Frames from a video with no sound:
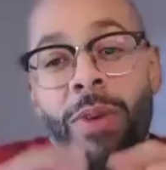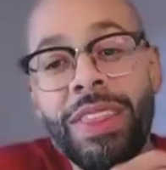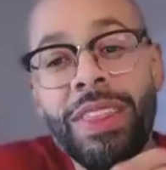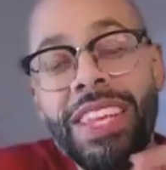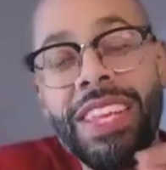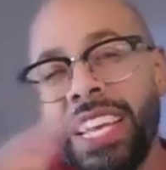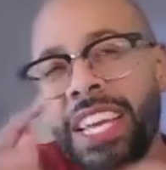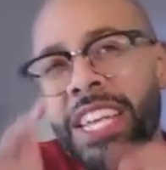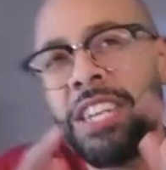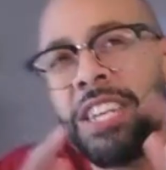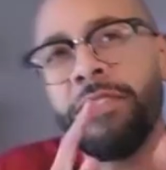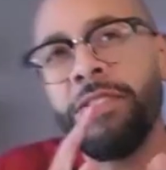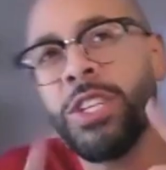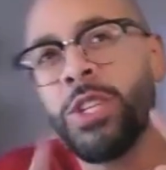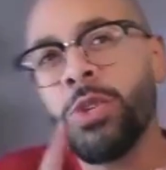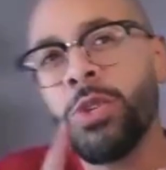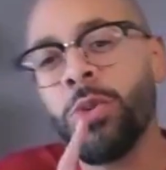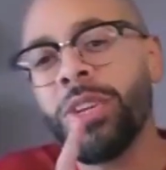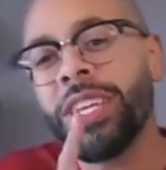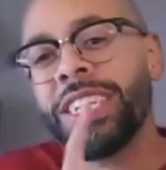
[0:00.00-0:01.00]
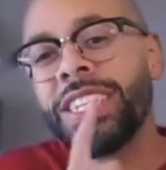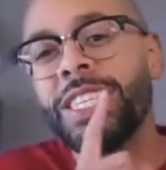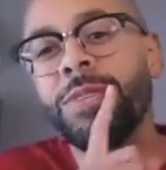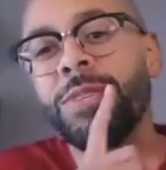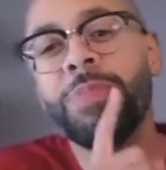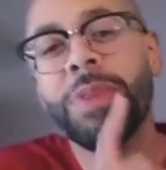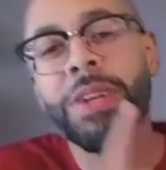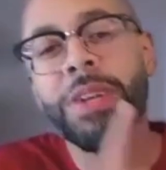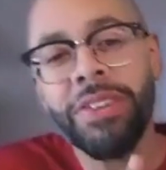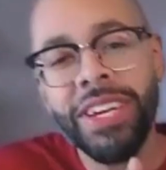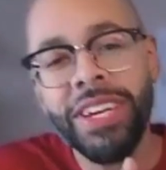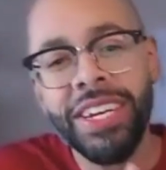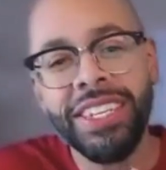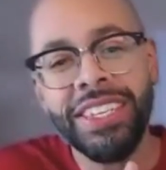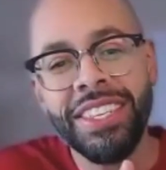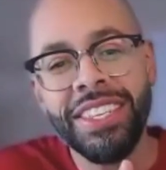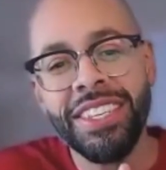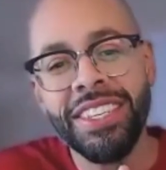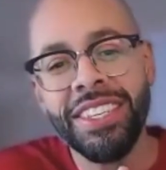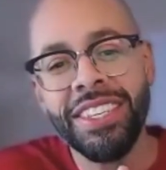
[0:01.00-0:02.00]
when these individual
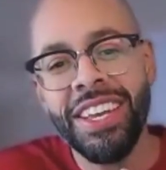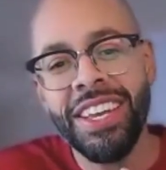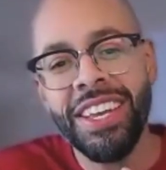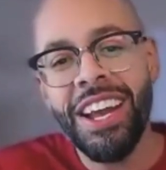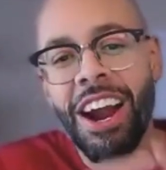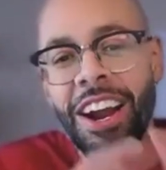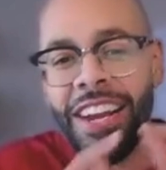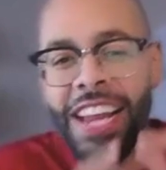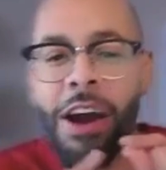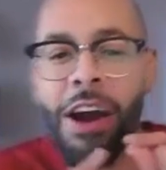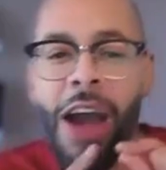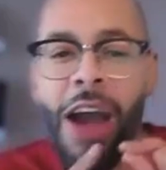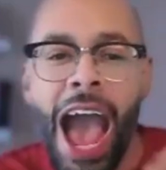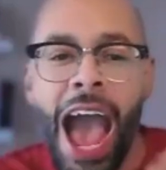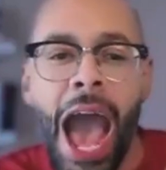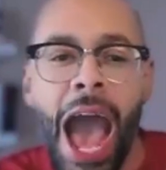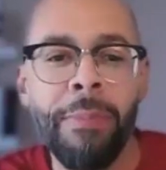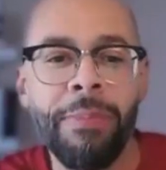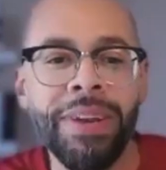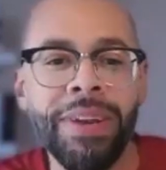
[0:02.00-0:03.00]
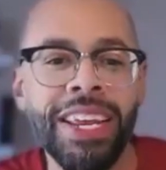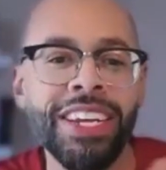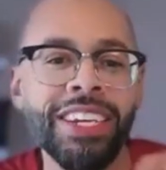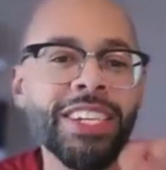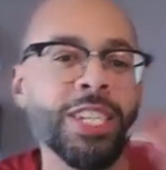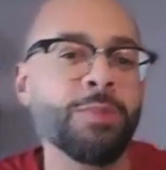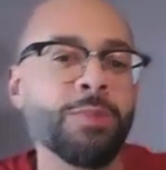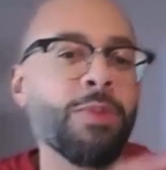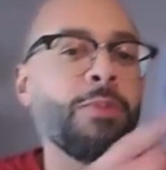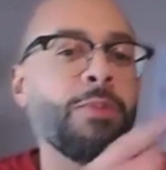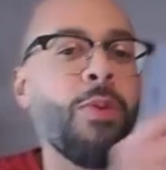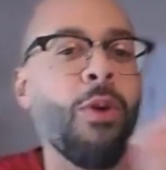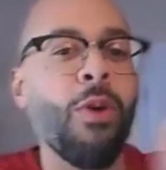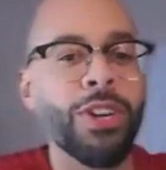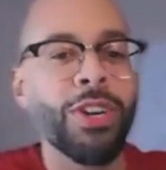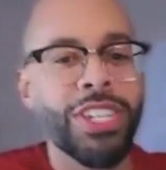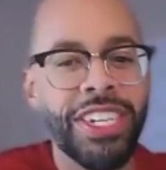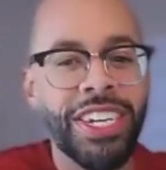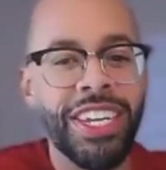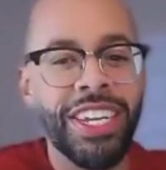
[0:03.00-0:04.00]
experiences are now happening
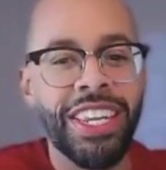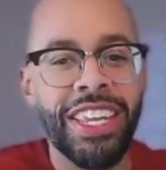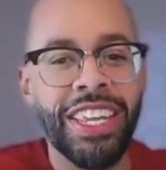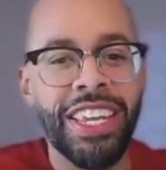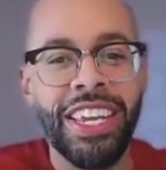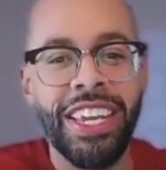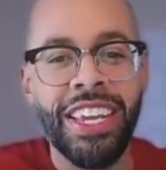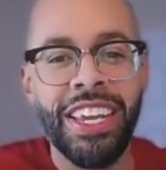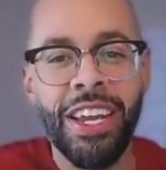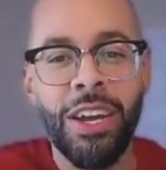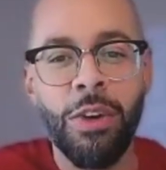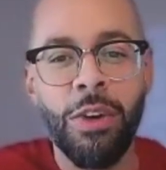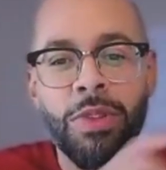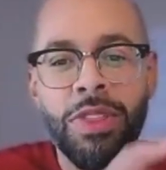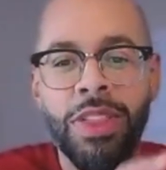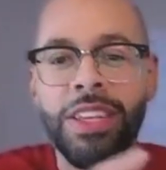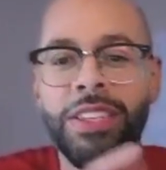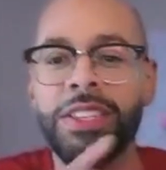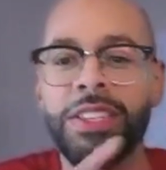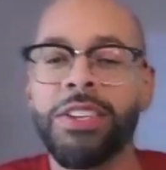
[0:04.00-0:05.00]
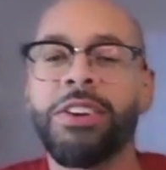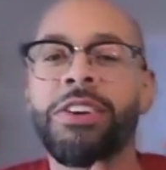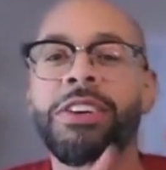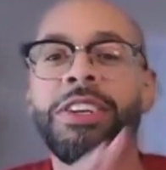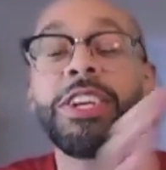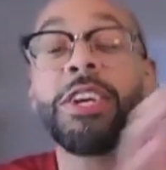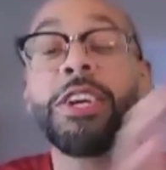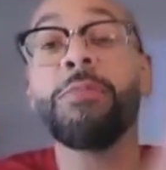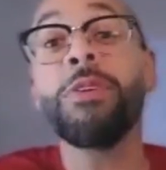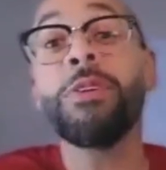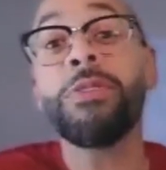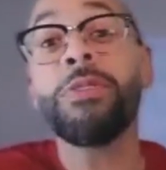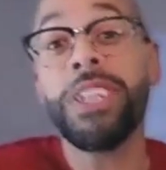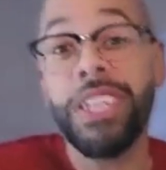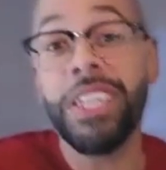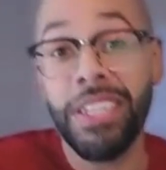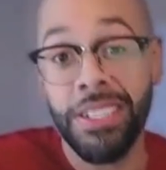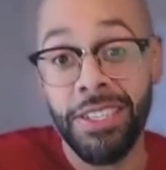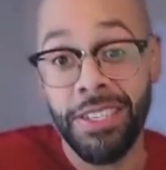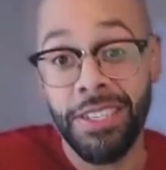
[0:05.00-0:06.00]
disproportionately within certain
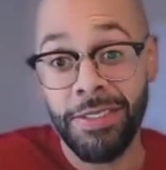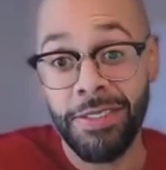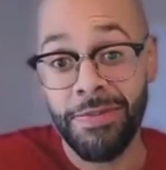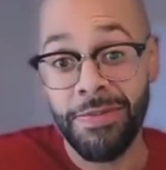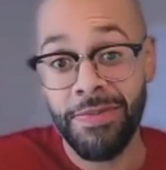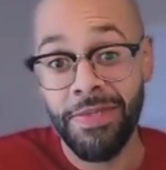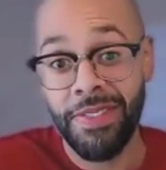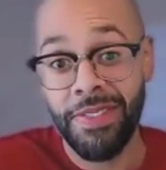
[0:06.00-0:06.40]
communities?